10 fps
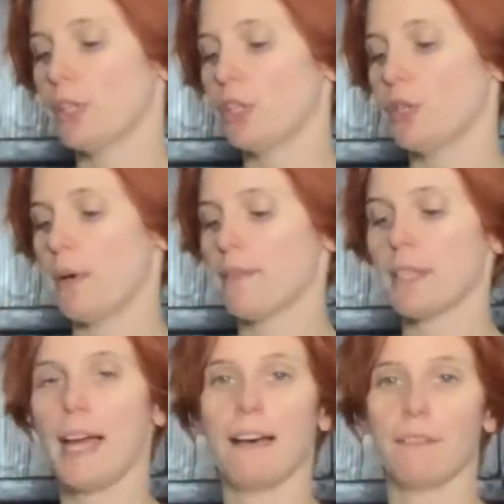you have to
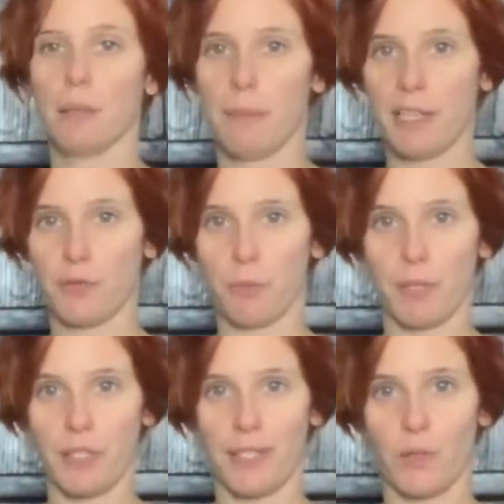have a pastry
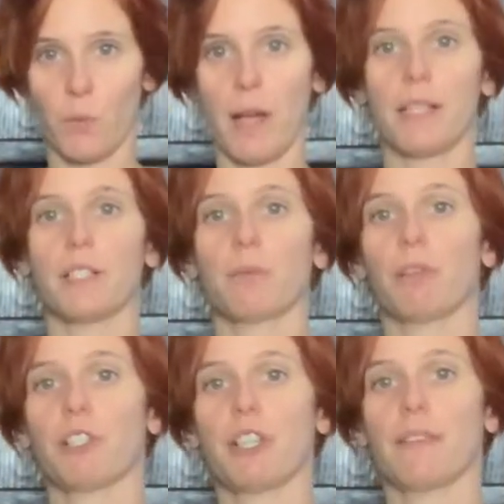brush that's wet to brush
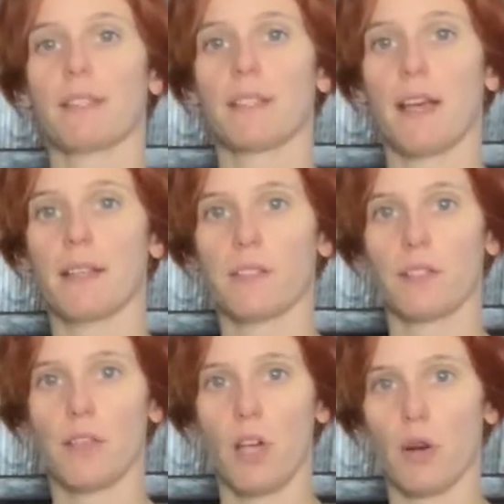down the sides
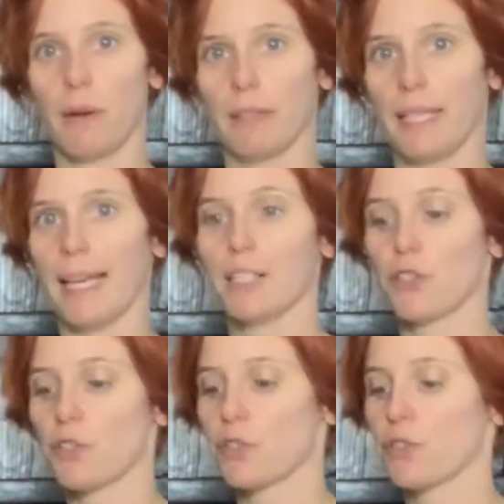around the edge
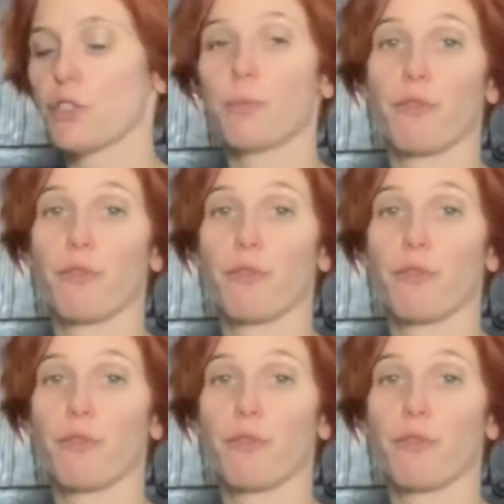to